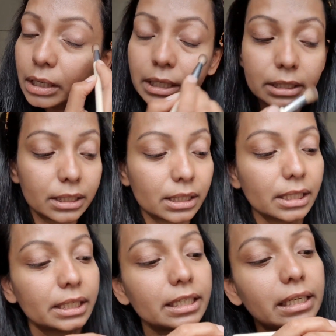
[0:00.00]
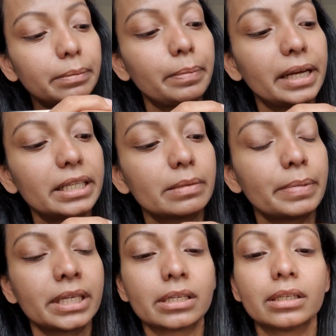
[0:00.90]
It certainly blends
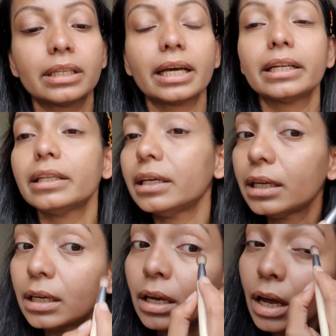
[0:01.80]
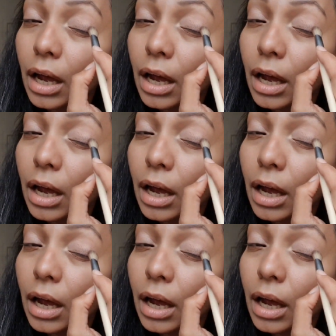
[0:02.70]
better than the